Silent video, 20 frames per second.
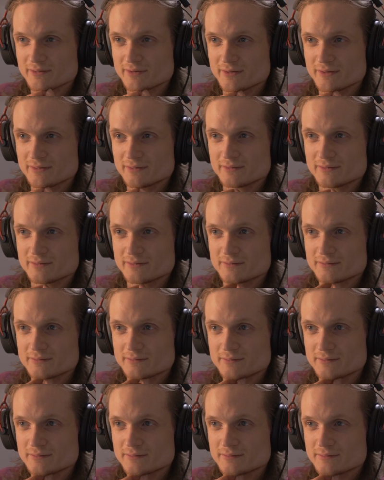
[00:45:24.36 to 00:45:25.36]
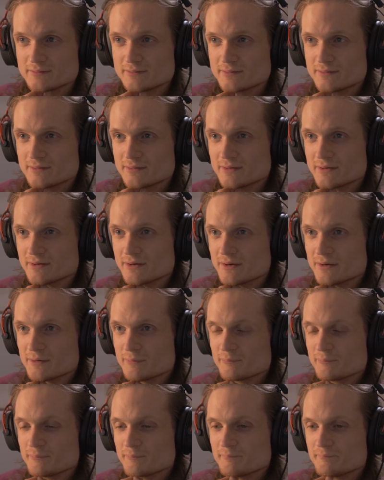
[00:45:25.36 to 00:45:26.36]
it. You know,
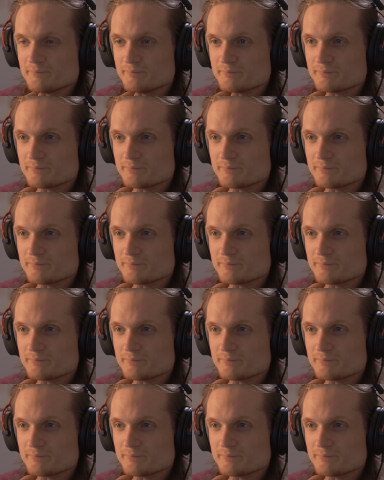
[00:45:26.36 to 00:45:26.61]
really good.